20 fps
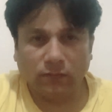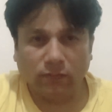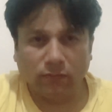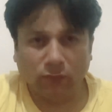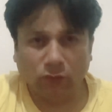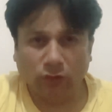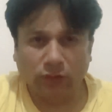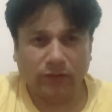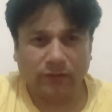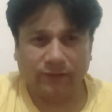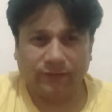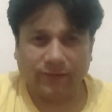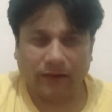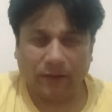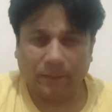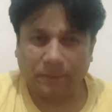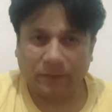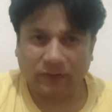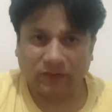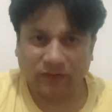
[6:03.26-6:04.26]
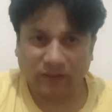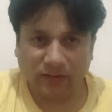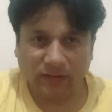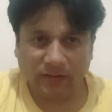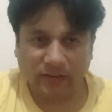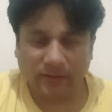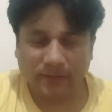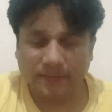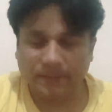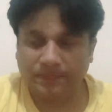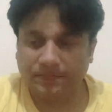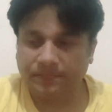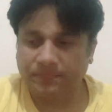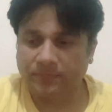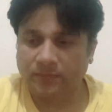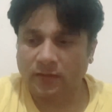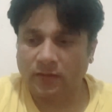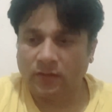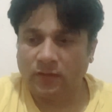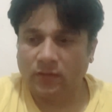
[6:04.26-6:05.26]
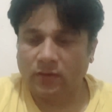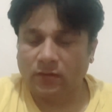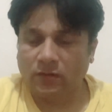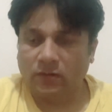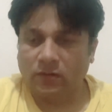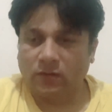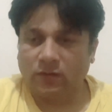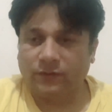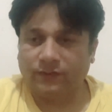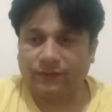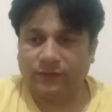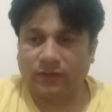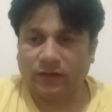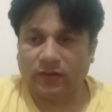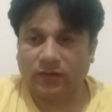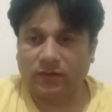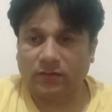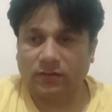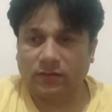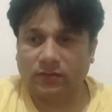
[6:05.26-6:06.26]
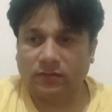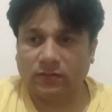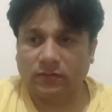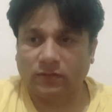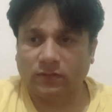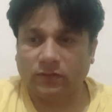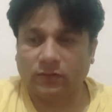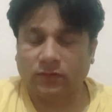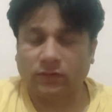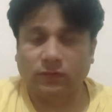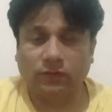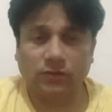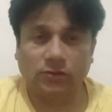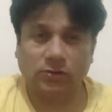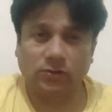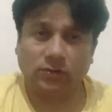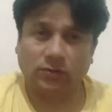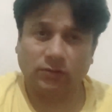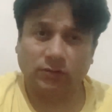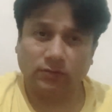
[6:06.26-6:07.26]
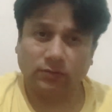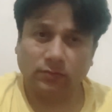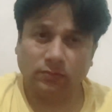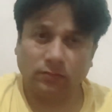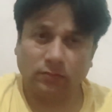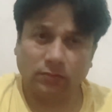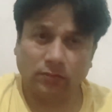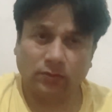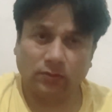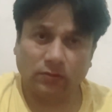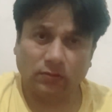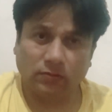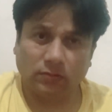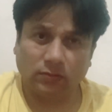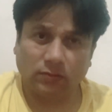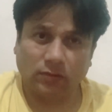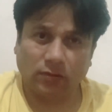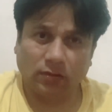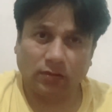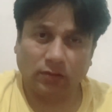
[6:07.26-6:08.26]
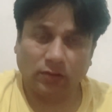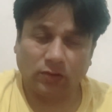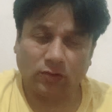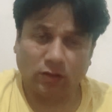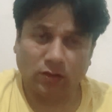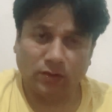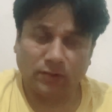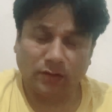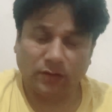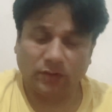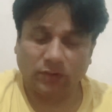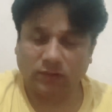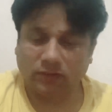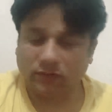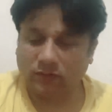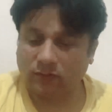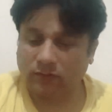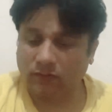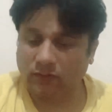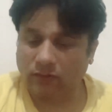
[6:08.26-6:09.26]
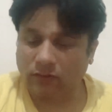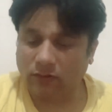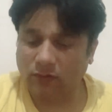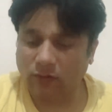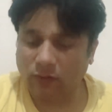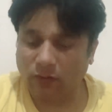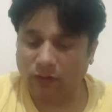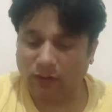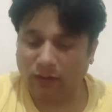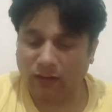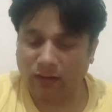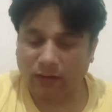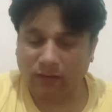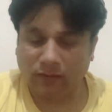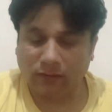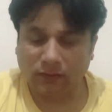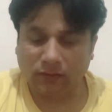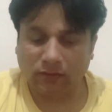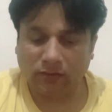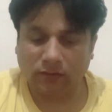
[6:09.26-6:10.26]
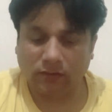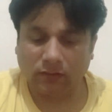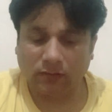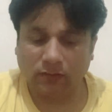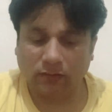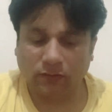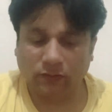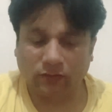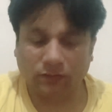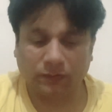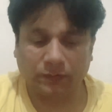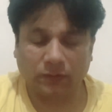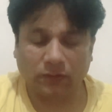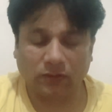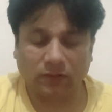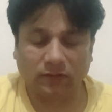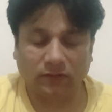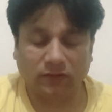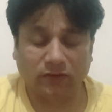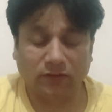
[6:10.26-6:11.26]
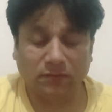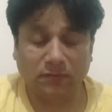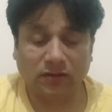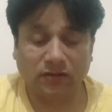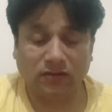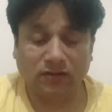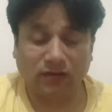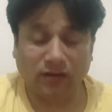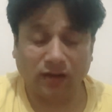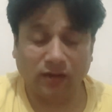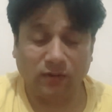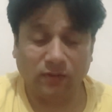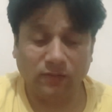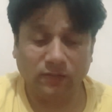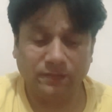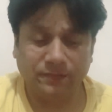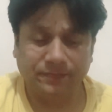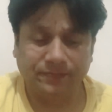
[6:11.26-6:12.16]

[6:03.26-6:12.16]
more than 5% of rate with which the economy was going, and it was progressing. But now,